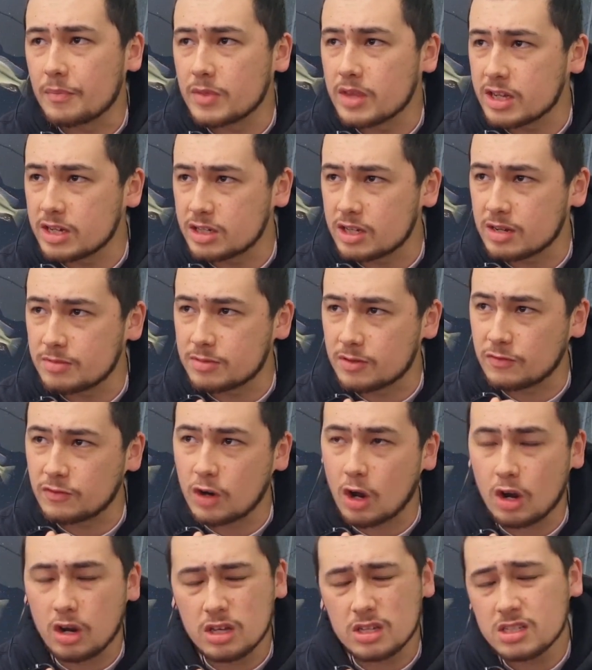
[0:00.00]
in terms of
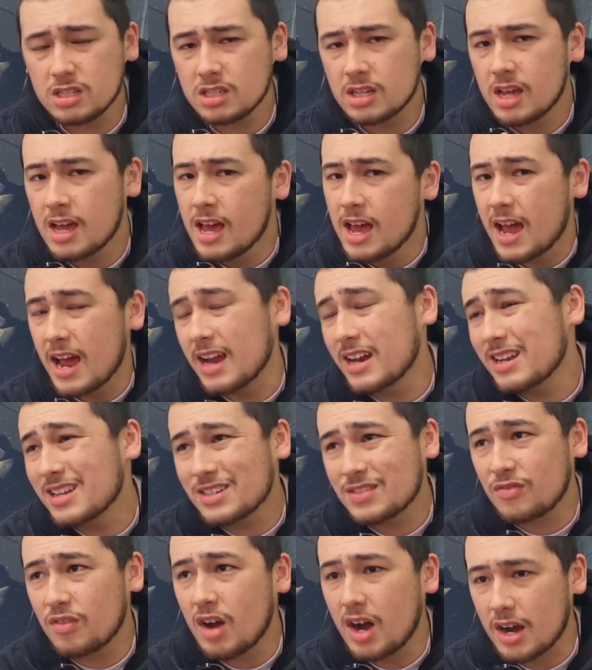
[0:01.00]
dollars, and
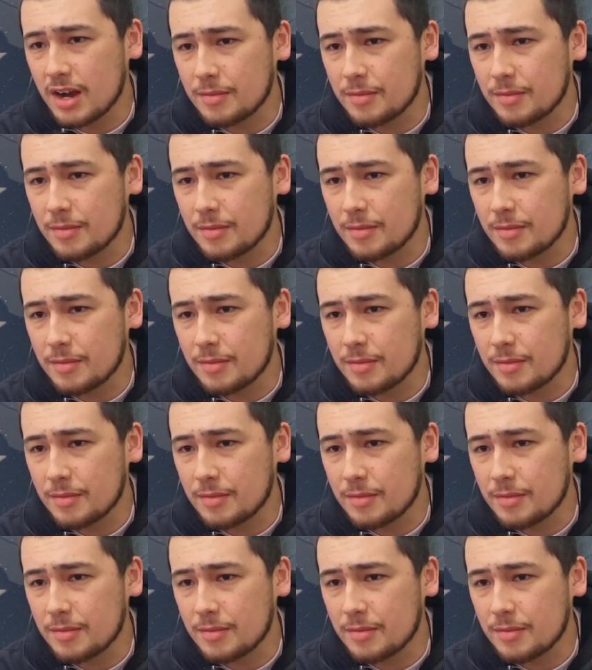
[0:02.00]
that's fine.